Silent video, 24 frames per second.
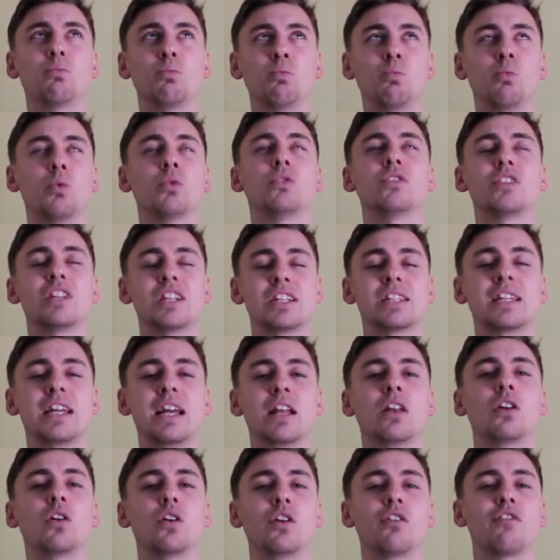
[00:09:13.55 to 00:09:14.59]
want to see
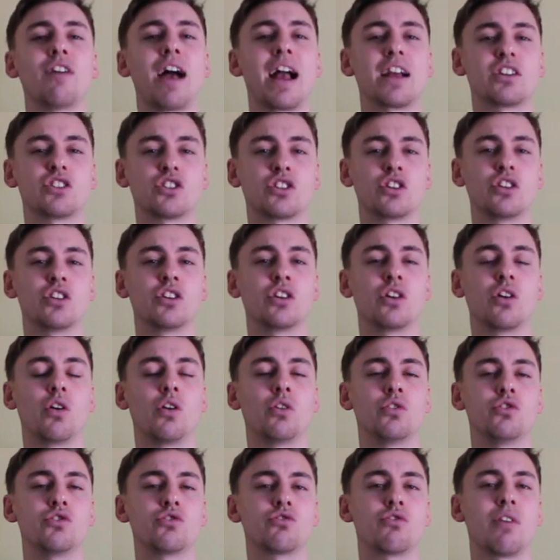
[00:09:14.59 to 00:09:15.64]
a lot of action
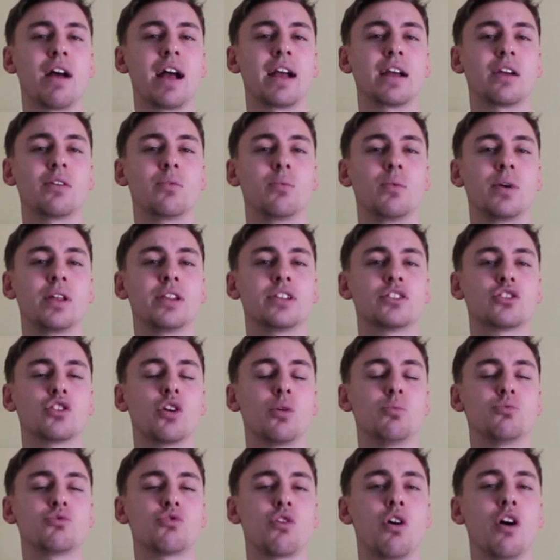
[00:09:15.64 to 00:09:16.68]
on track with
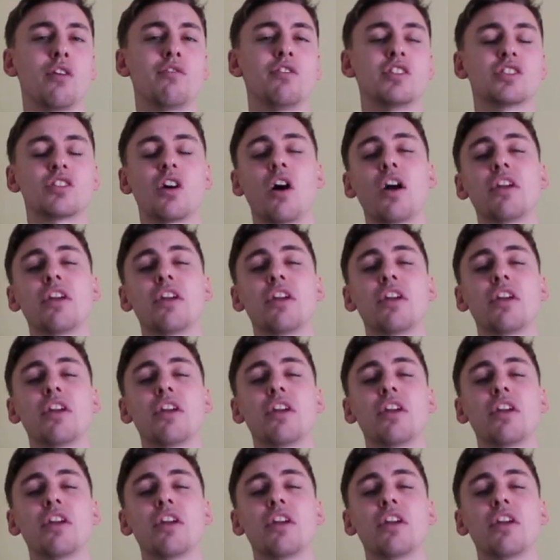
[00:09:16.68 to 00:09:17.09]
top drivers.